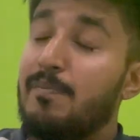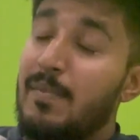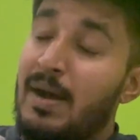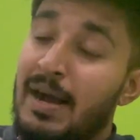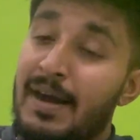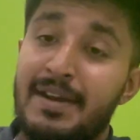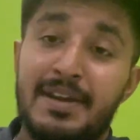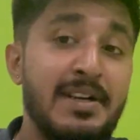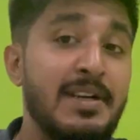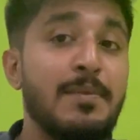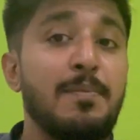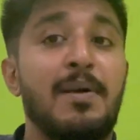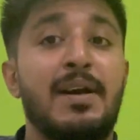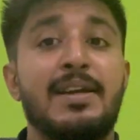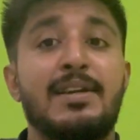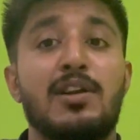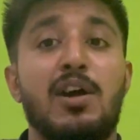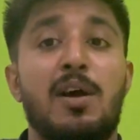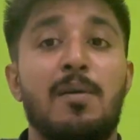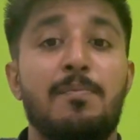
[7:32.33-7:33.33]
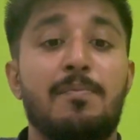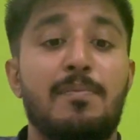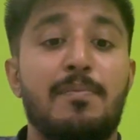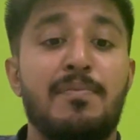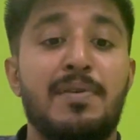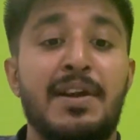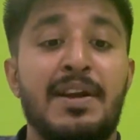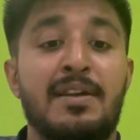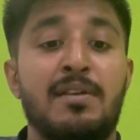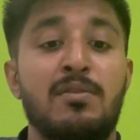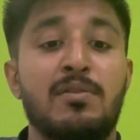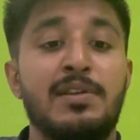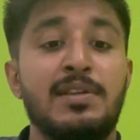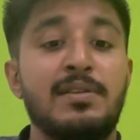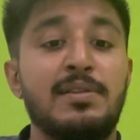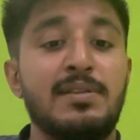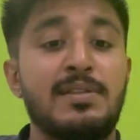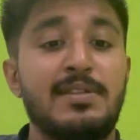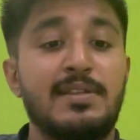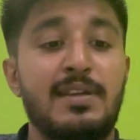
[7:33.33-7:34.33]
hired by top
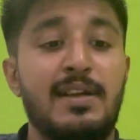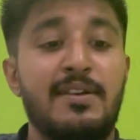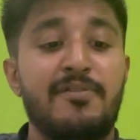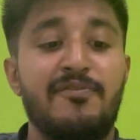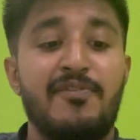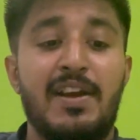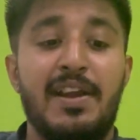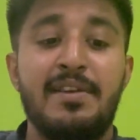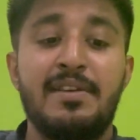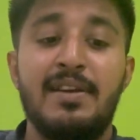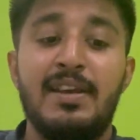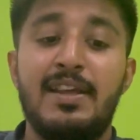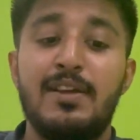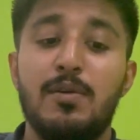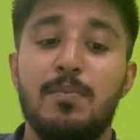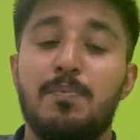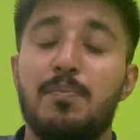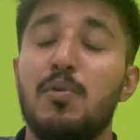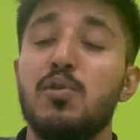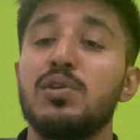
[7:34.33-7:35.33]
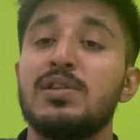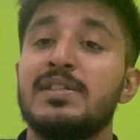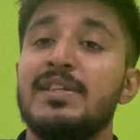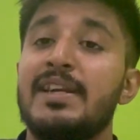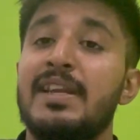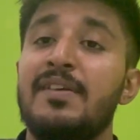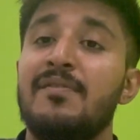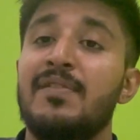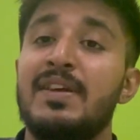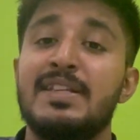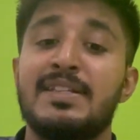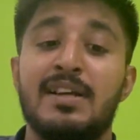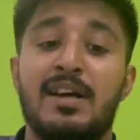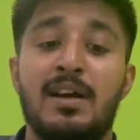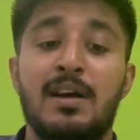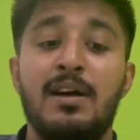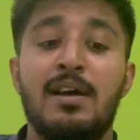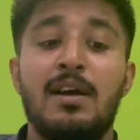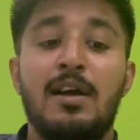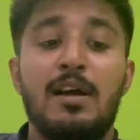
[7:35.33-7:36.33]
recruiters and finally a post study
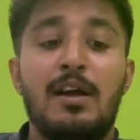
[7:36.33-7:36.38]
visa